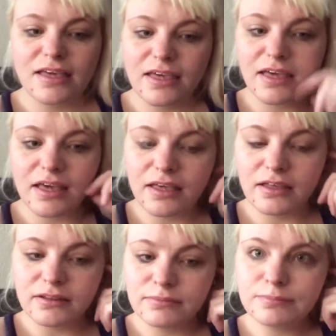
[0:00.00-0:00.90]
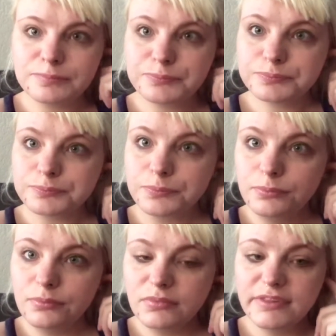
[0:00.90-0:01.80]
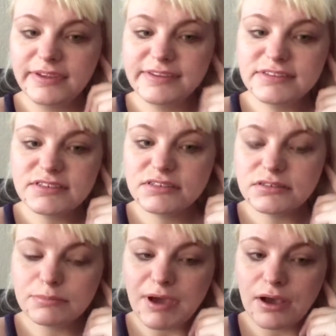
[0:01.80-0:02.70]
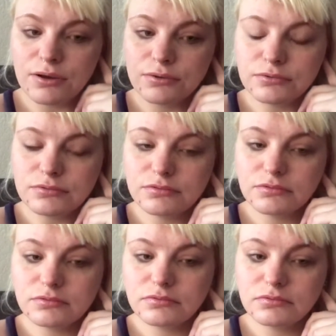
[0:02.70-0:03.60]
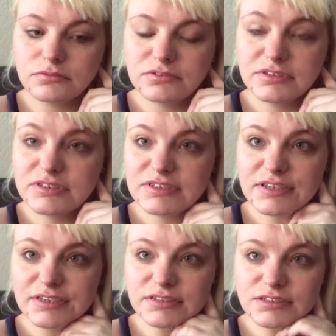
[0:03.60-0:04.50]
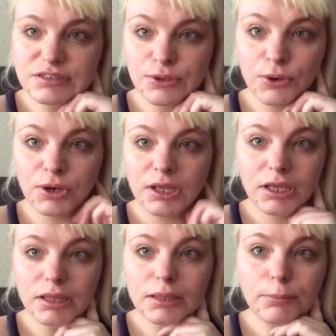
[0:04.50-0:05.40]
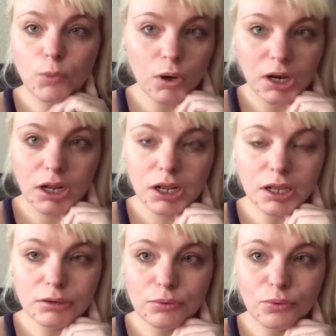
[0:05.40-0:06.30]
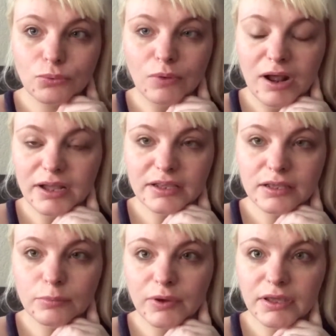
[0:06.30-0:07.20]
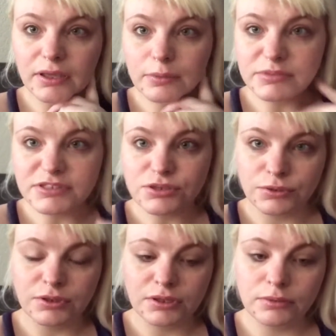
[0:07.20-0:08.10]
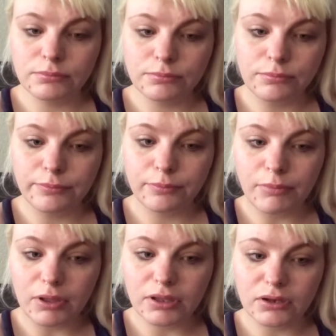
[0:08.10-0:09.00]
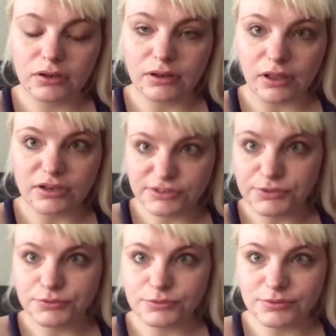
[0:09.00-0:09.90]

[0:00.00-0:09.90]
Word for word: And it's about 6.30 in the morning. I don't know why I keep waking up this early, but I do.